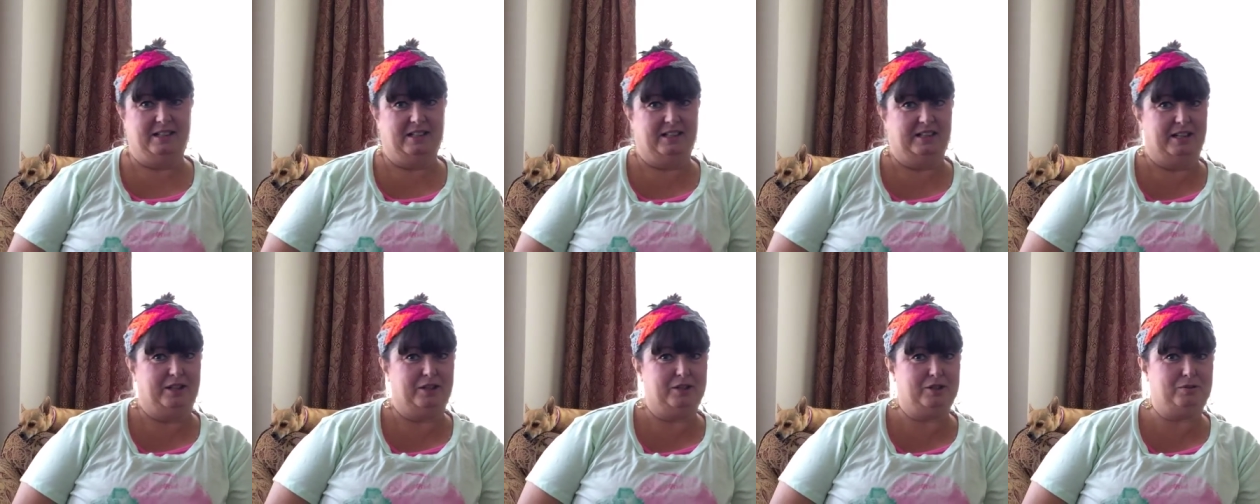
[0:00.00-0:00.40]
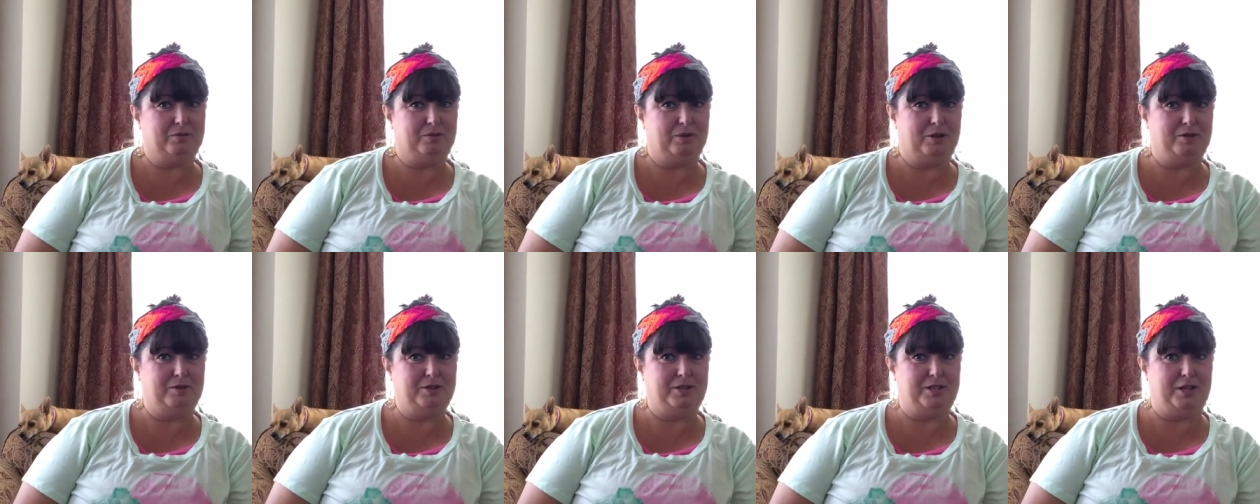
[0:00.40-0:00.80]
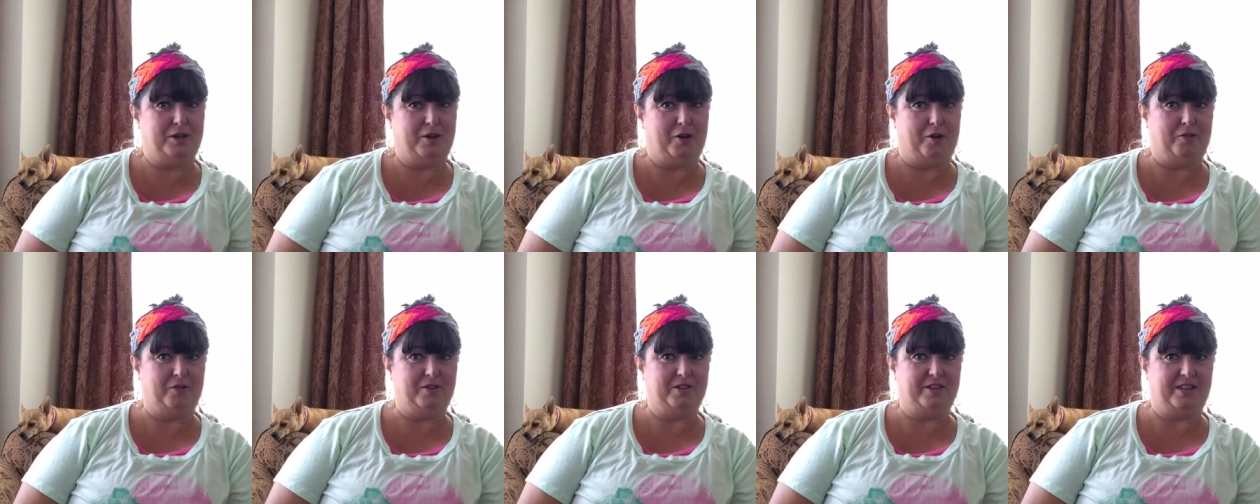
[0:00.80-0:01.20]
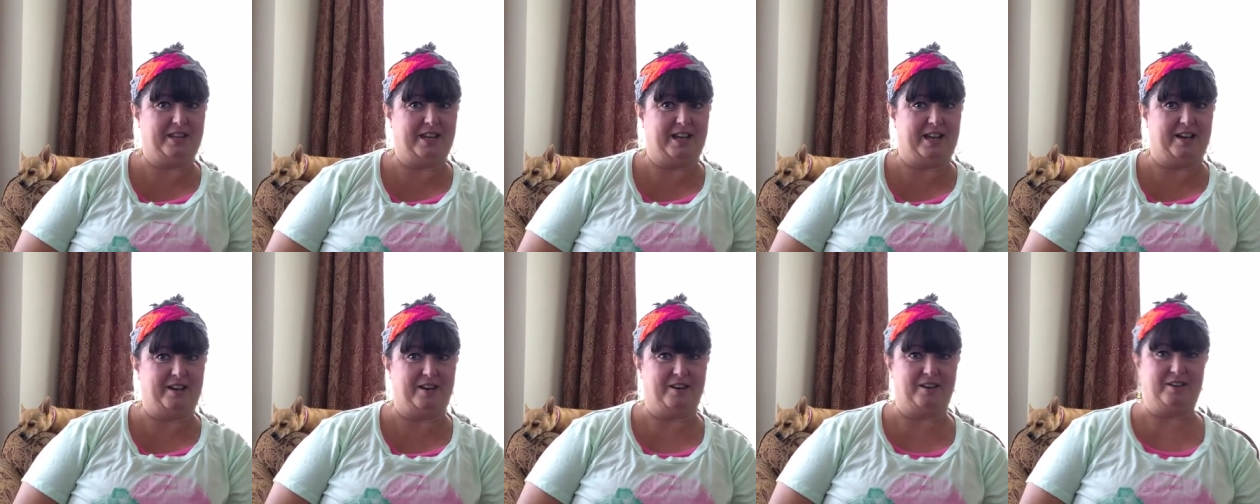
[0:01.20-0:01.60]
there's Rosie over
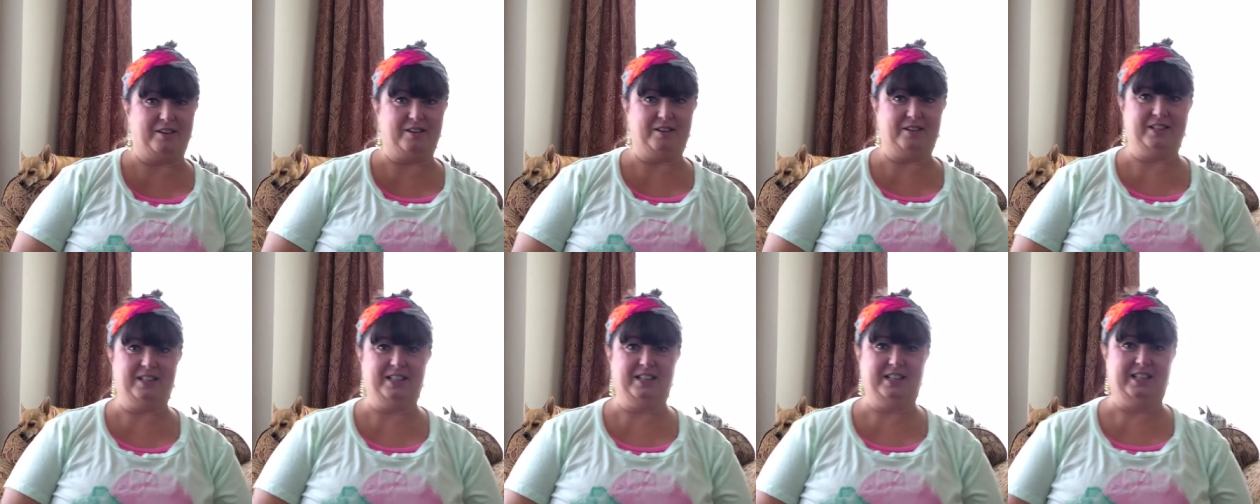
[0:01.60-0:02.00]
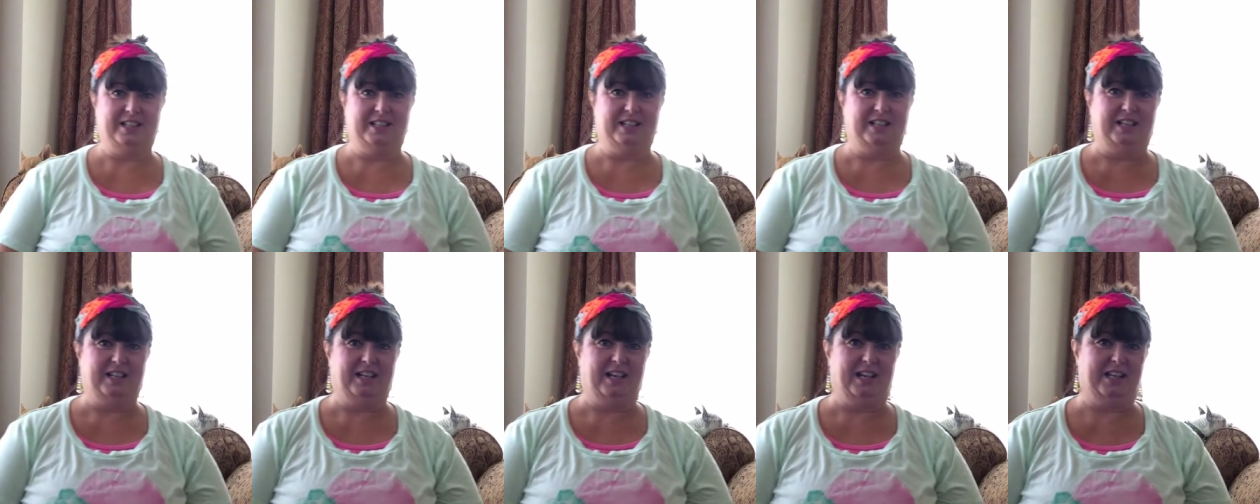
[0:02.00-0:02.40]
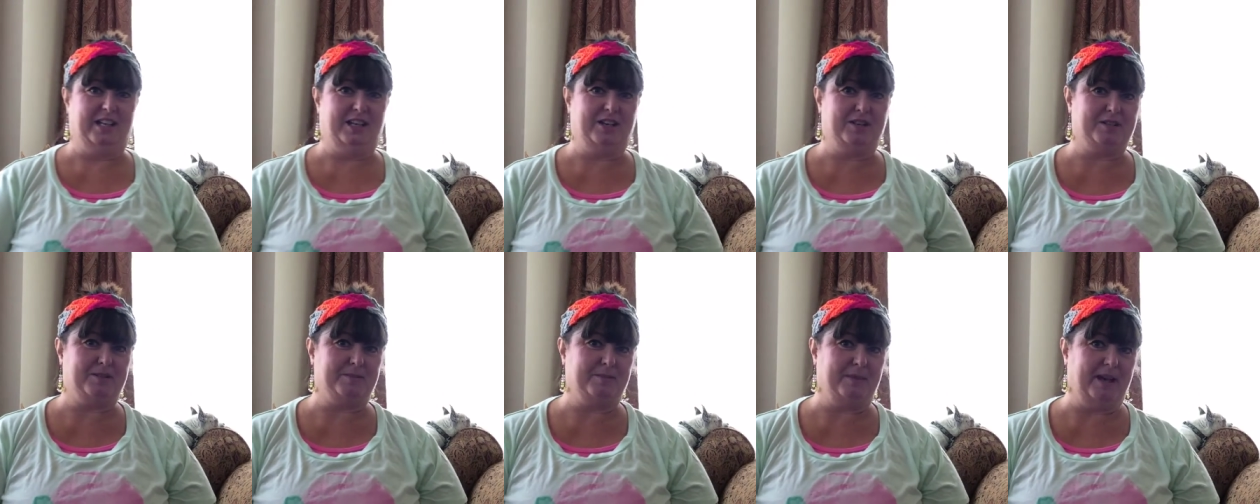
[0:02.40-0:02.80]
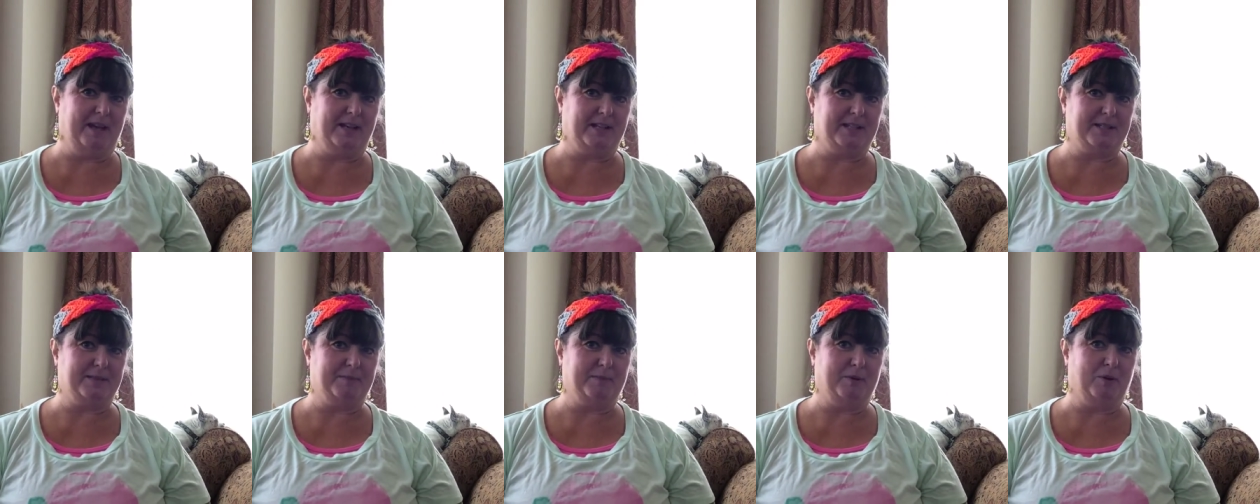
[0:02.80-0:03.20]
there, and there's
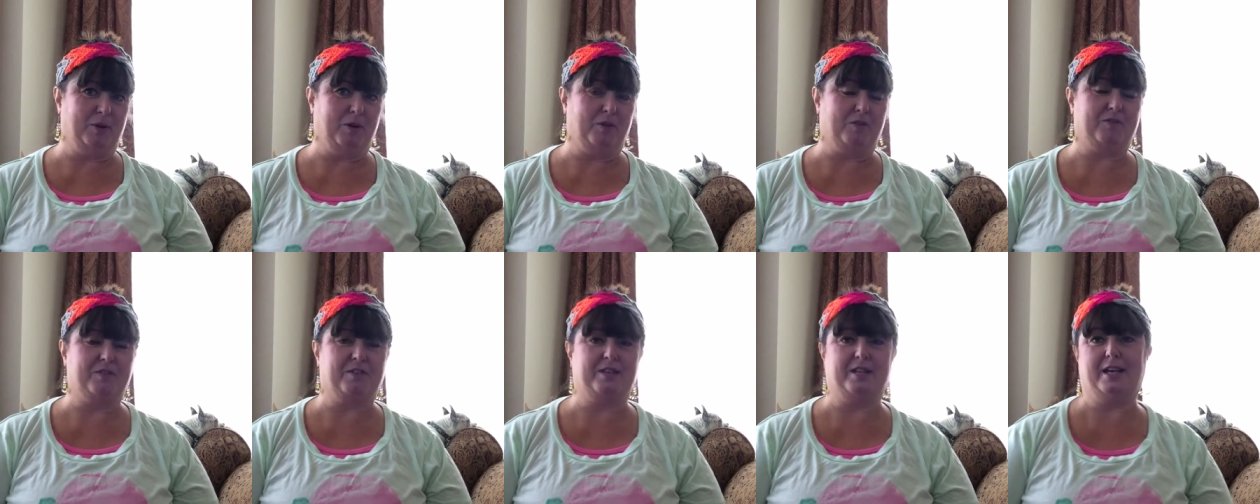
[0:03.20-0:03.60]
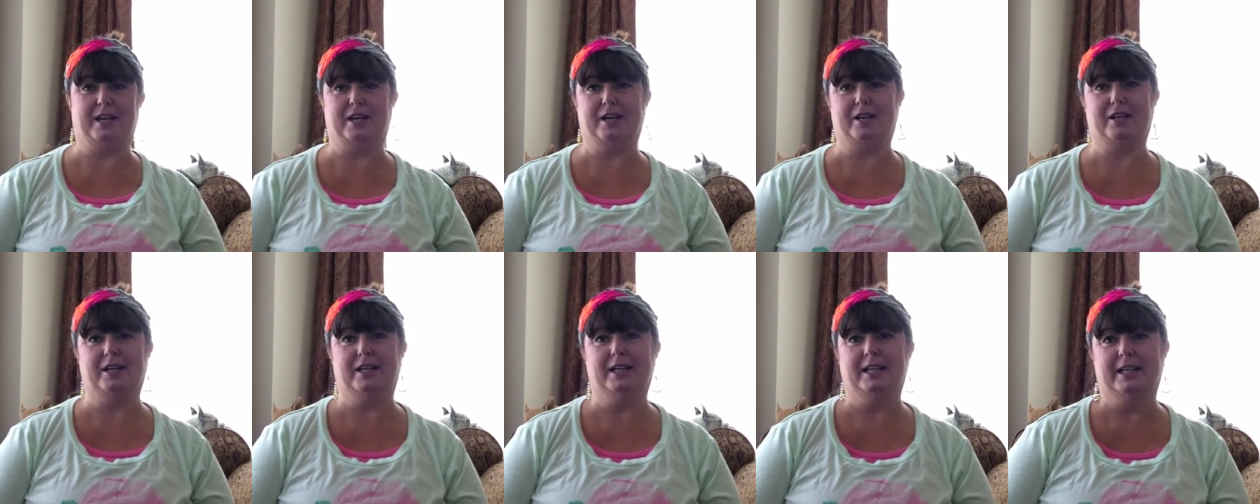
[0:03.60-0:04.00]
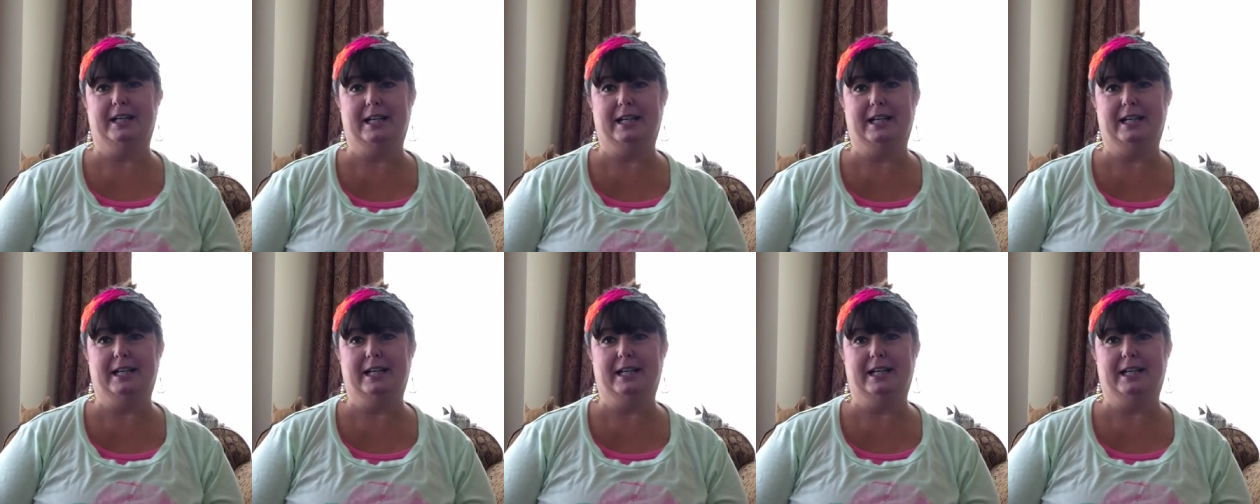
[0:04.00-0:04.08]
Maximo over there.